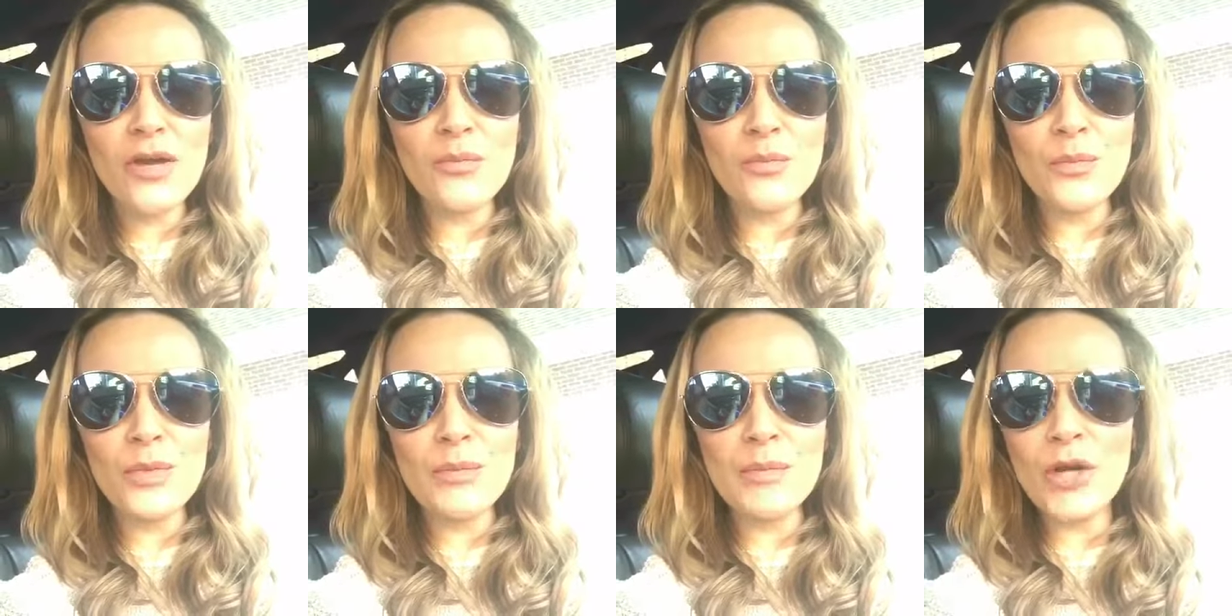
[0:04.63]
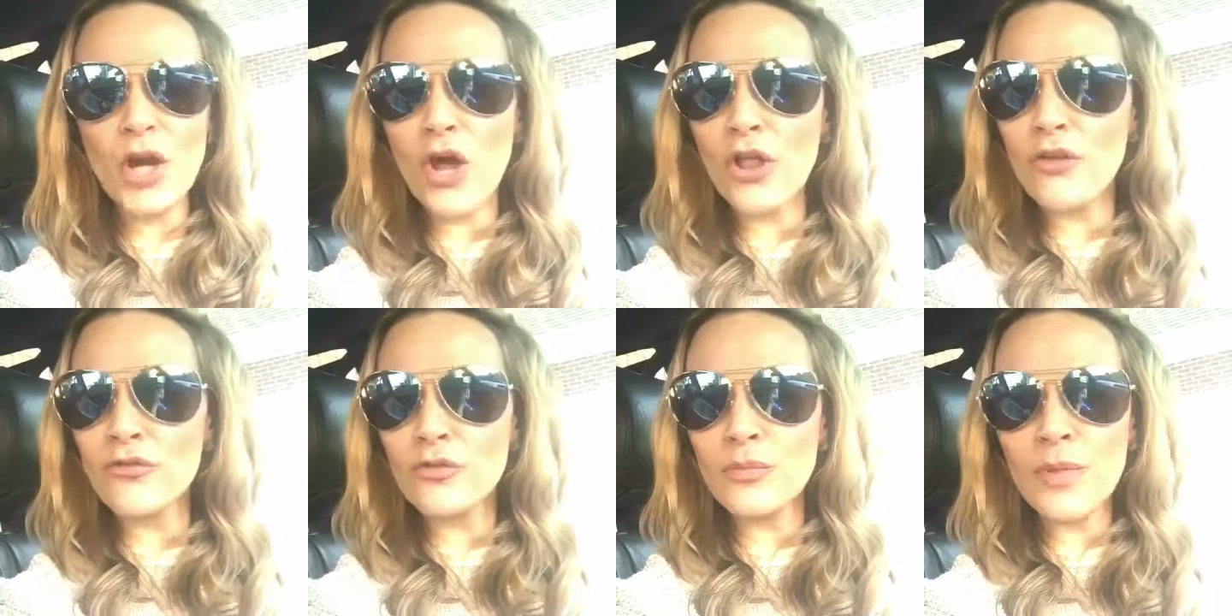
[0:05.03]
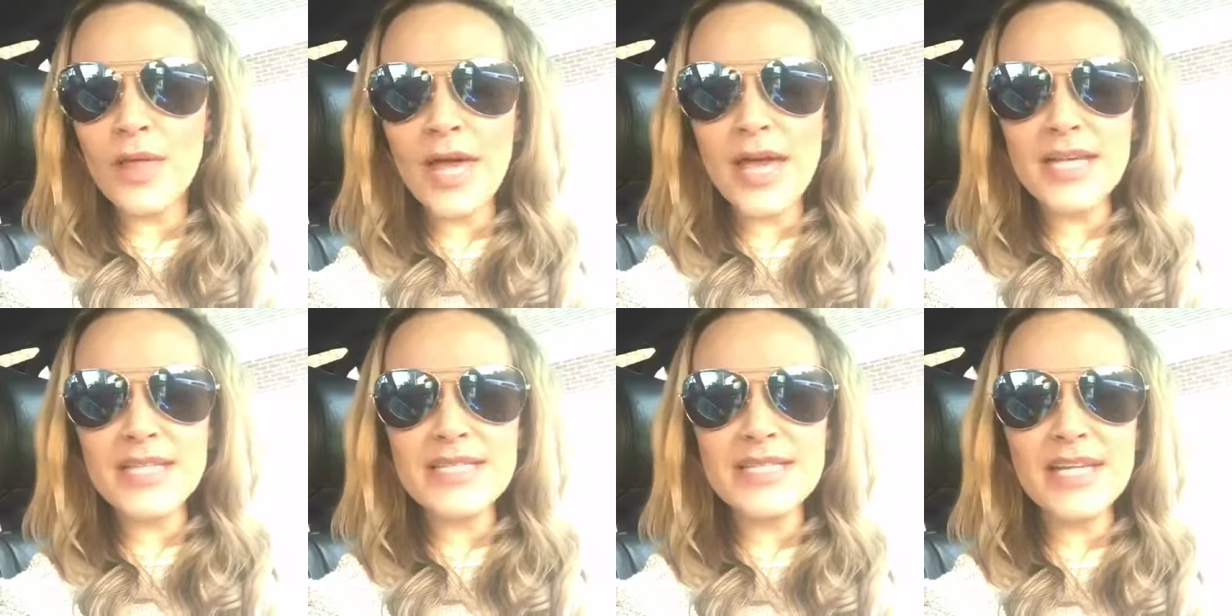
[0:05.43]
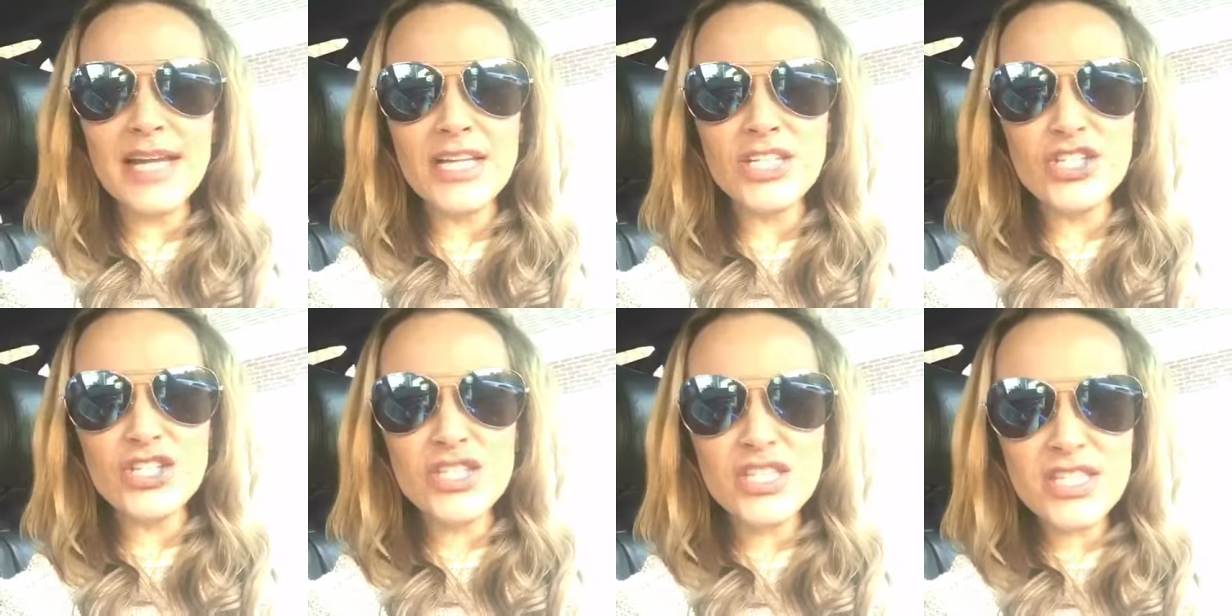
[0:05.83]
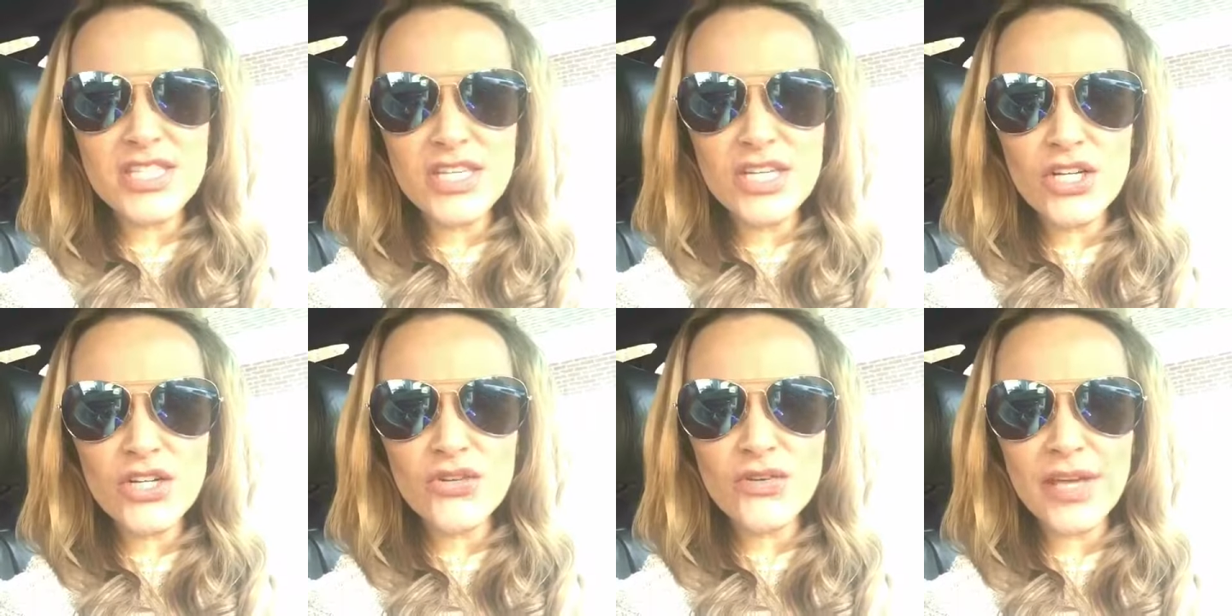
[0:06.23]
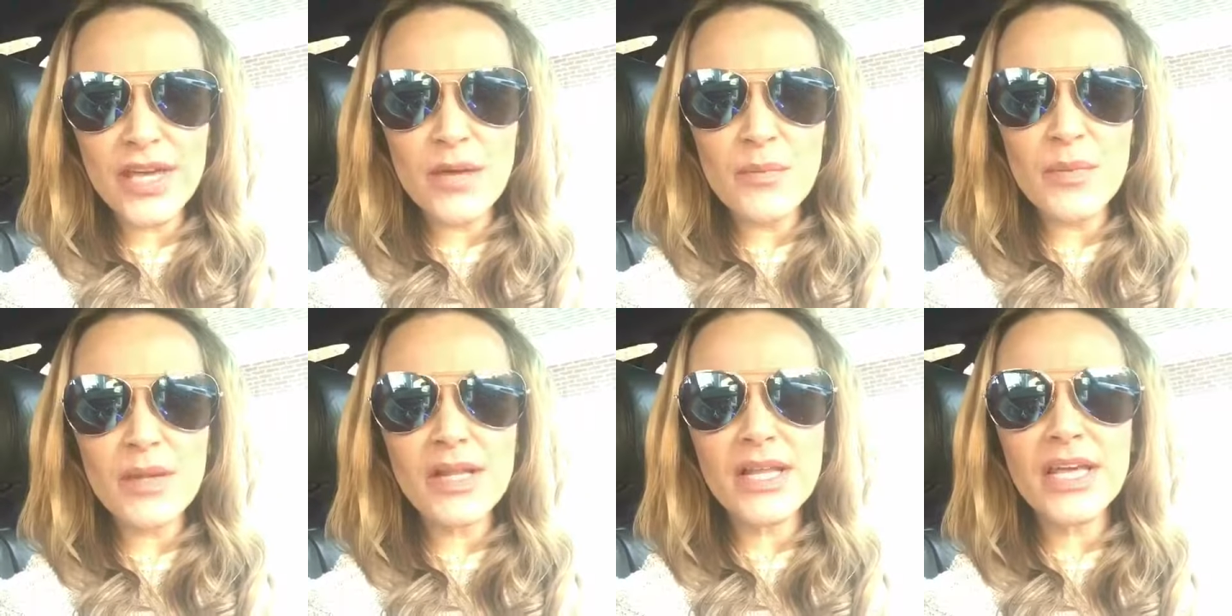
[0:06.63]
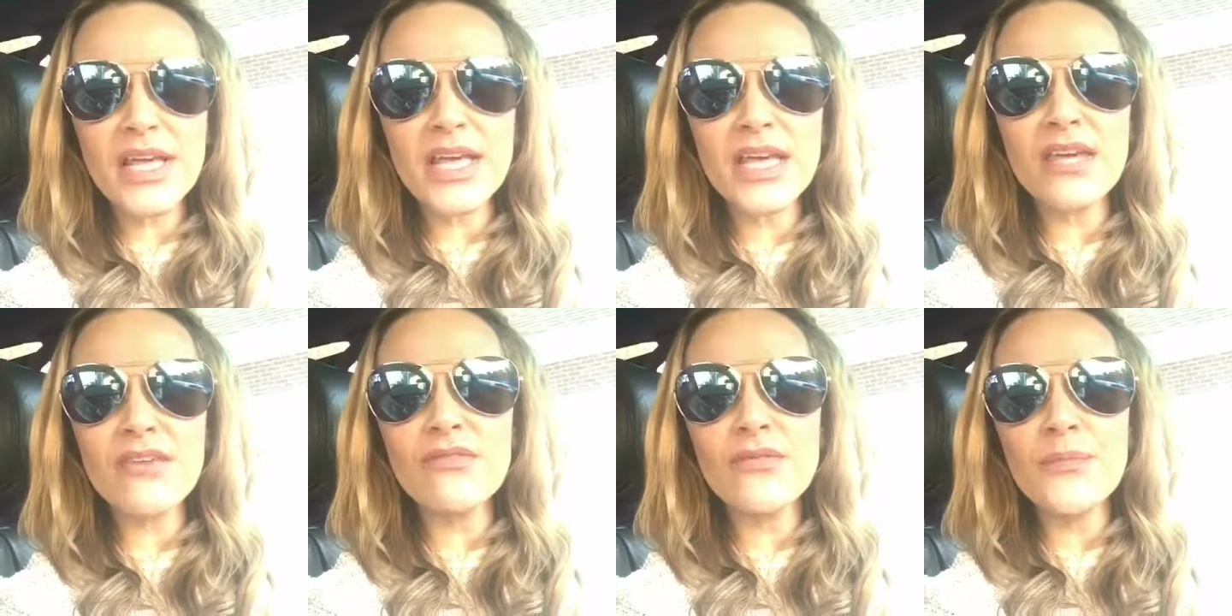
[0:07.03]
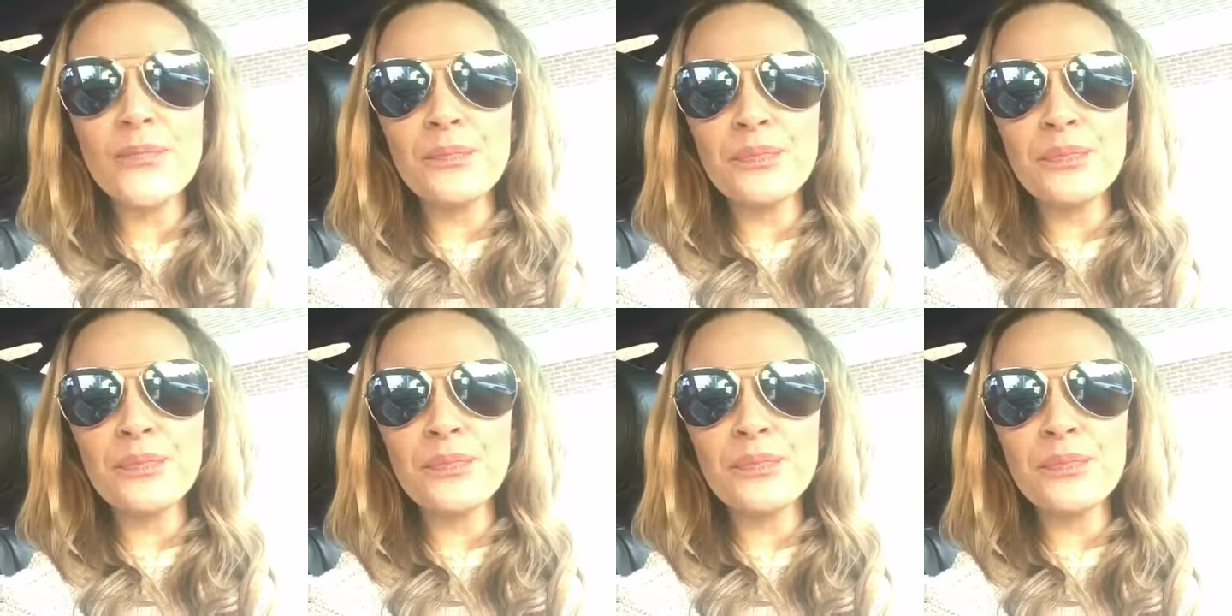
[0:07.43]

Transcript: and we've been all over the place and I just still can't believe